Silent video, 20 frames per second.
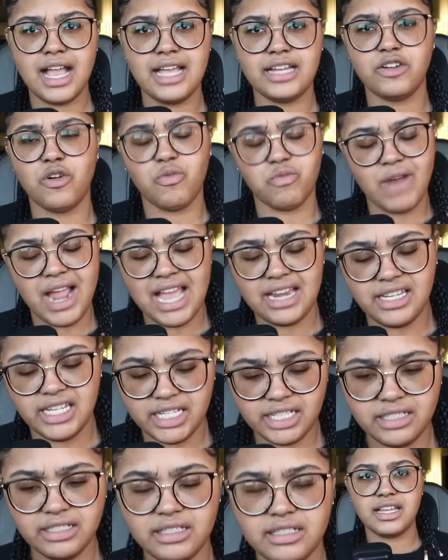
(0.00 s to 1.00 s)
ain't no rat,
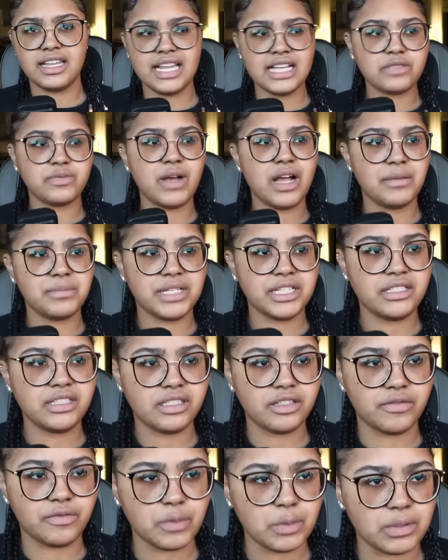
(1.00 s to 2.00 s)
and that's why I'm getting a
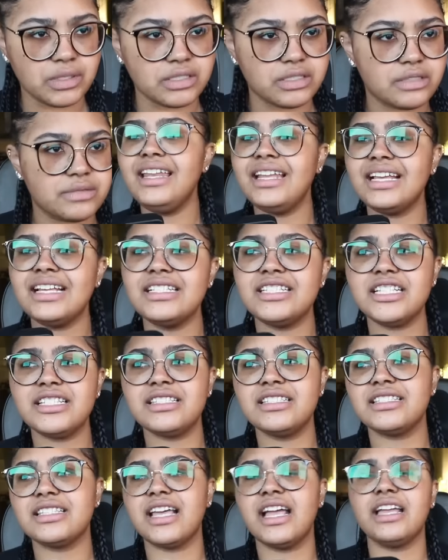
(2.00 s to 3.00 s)
divorce. And again,
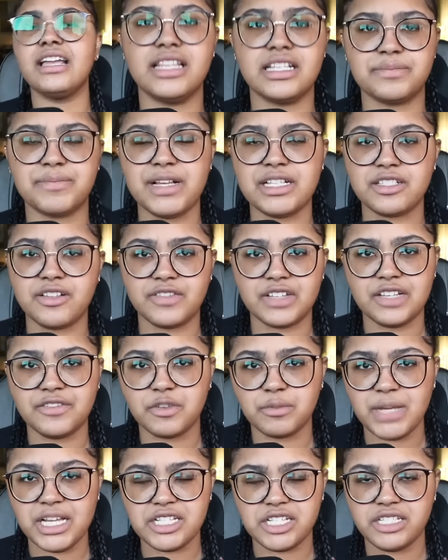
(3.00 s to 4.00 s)
Justin's like, that's based off of
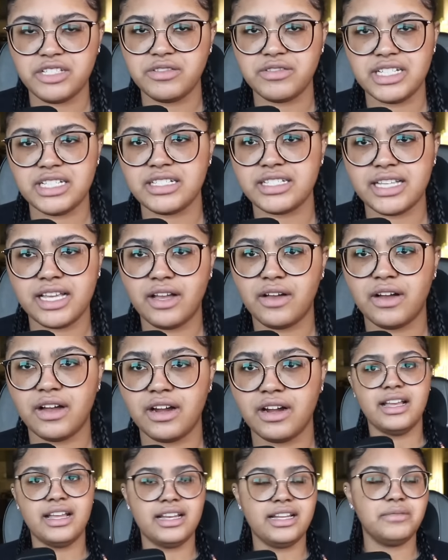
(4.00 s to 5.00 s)
information you didn't tell
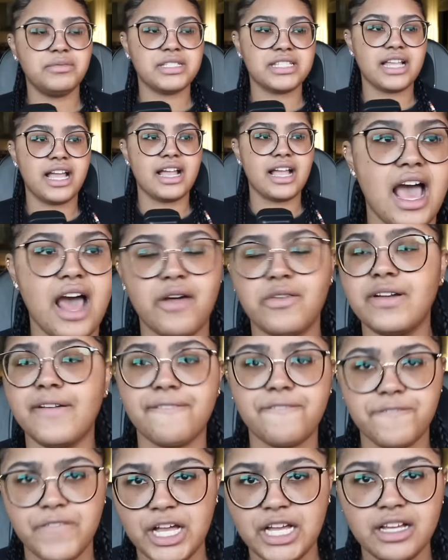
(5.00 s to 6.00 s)
her. And he was like, I don't give a
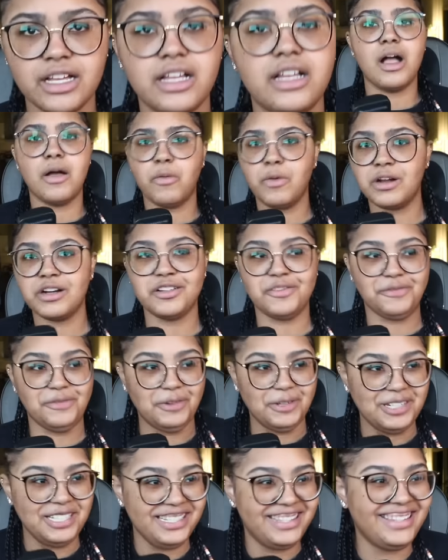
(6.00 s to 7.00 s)
I want a
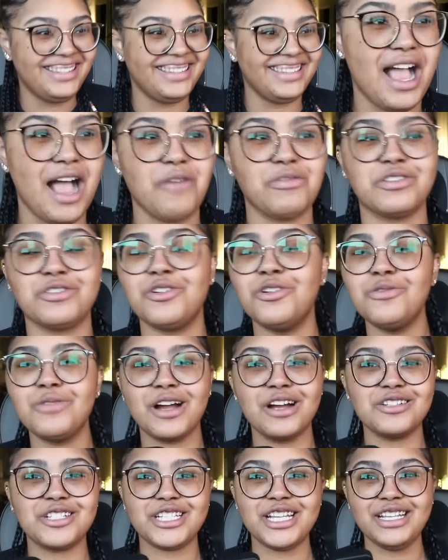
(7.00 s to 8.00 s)
divorce. I was cool with
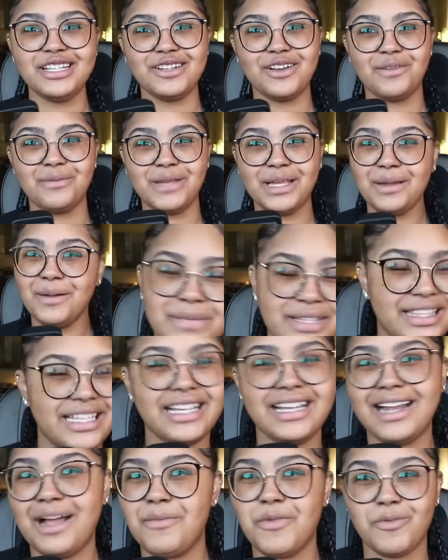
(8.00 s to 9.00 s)
her cheating on me, but
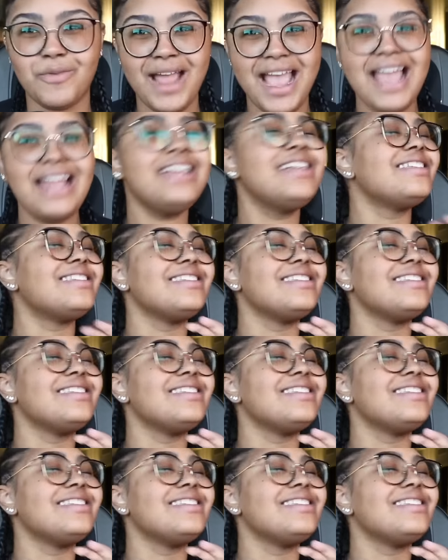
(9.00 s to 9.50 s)
thinking I'm a rat is